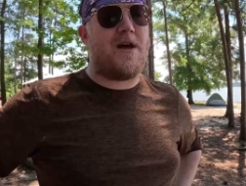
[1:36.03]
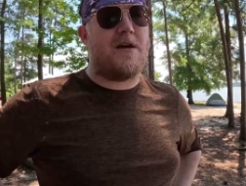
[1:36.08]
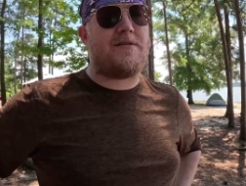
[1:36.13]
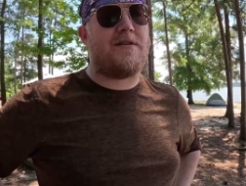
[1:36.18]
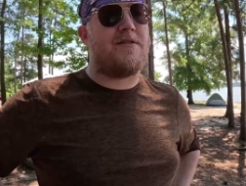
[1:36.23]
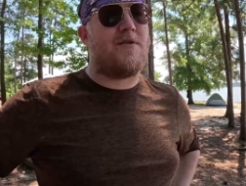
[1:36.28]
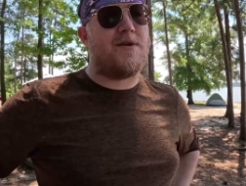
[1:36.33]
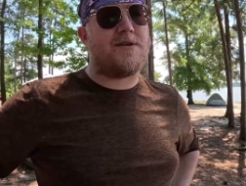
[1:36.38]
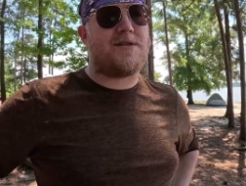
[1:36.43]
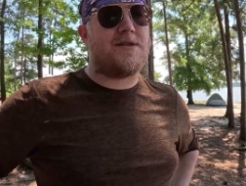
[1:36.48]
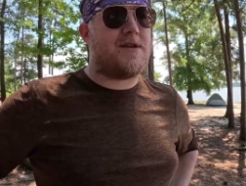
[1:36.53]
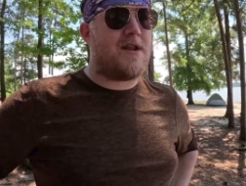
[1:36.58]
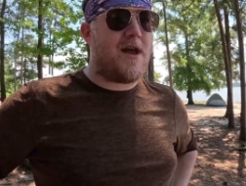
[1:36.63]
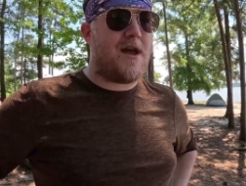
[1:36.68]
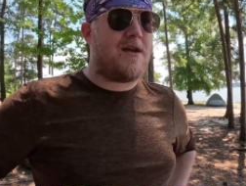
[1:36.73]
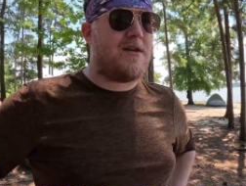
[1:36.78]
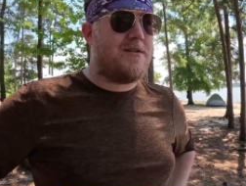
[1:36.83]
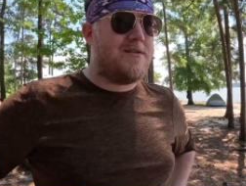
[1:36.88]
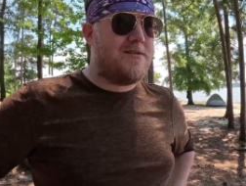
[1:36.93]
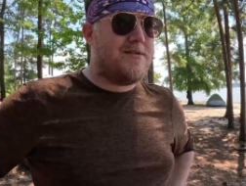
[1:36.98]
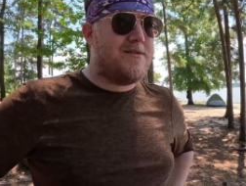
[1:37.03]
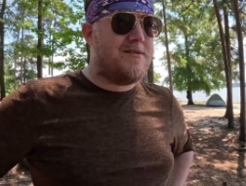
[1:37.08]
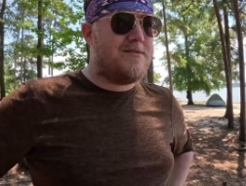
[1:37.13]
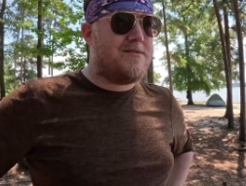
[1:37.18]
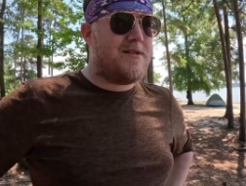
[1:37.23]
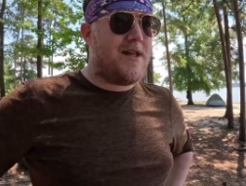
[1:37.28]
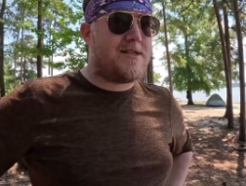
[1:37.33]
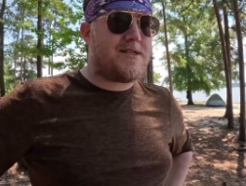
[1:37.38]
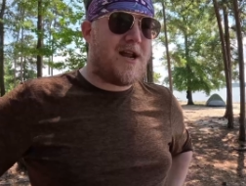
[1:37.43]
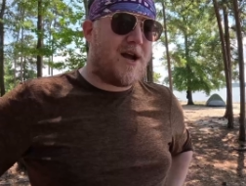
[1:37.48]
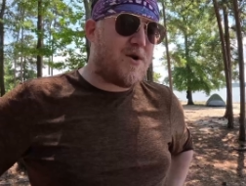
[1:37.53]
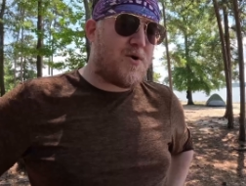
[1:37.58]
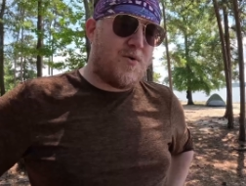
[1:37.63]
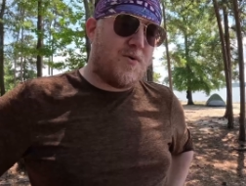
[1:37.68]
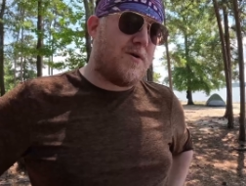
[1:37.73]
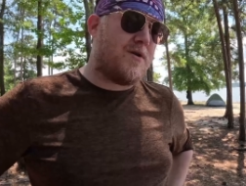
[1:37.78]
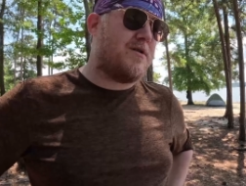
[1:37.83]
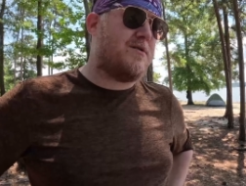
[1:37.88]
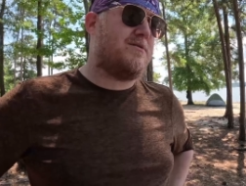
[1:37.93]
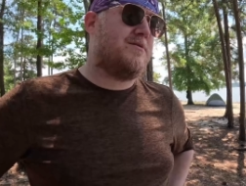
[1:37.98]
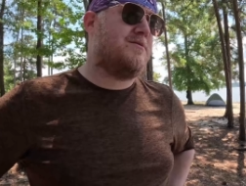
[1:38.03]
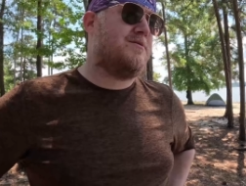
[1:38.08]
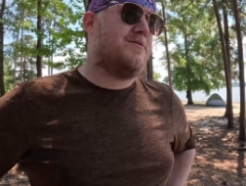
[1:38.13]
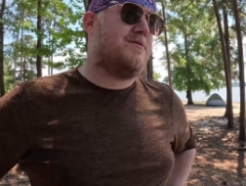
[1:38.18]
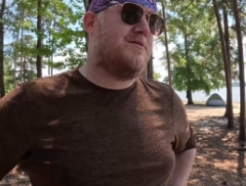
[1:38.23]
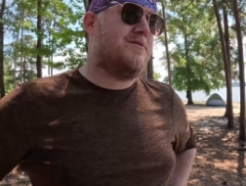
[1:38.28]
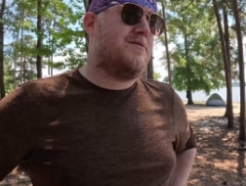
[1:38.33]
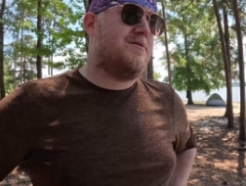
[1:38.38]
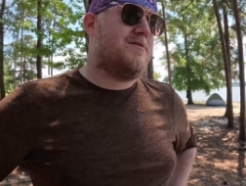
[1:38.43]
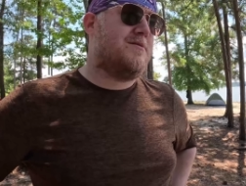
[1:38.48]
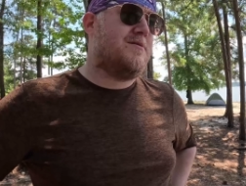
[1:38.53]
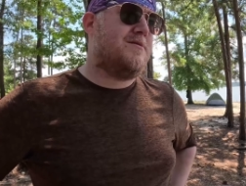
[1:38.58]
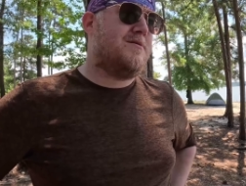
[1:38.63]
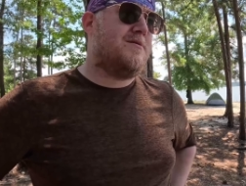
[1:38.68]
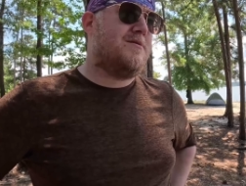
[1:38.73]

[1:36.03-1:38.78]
nothing the rest of the day. That's no, not cool.